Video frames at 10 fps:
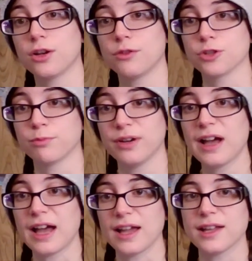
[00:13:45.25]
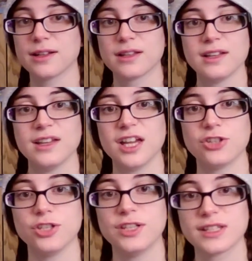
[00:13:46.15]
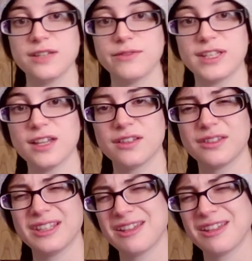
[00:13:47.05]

goes by, and she doesn't even get...